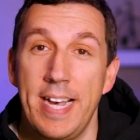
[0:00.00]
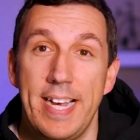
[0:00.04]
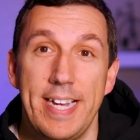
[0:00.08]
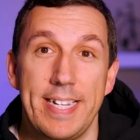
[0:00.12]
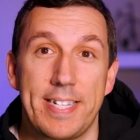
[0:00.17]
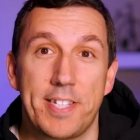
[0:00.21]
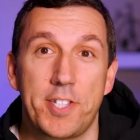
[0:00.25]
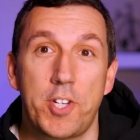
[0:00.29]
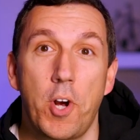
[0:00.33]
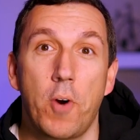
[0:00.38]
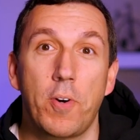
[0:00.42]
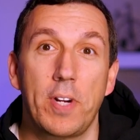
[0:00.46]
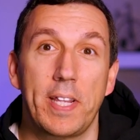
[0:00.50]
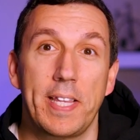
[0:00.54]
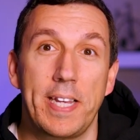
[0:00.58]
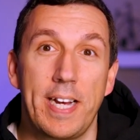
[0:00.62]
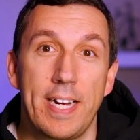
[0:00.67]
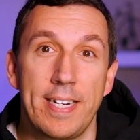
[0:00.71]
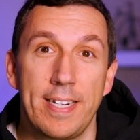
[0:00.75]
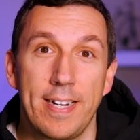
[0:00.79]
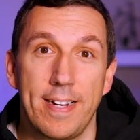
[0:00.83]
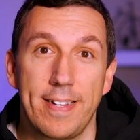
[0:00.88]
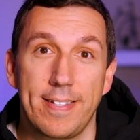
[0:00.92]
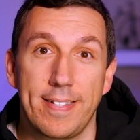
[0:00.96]
It's totally
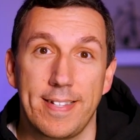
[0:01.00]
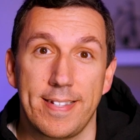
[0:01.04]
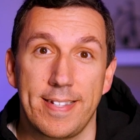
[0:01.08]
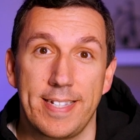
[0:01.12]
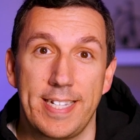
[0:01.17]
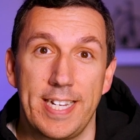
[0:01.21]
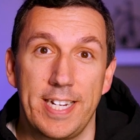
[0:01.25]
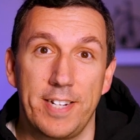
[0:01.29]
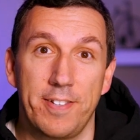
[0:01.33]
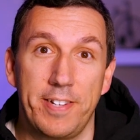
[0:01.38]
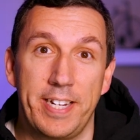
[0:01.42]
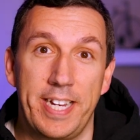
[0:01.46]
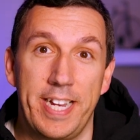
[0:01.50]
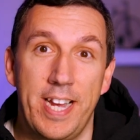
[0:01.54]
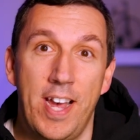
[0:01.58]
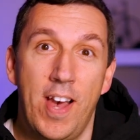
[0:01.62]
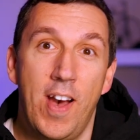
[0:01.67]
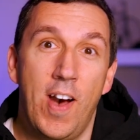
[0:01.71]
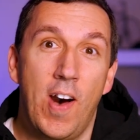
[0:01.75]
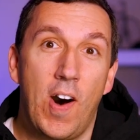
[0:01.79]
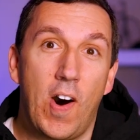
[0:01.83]
unnecessary.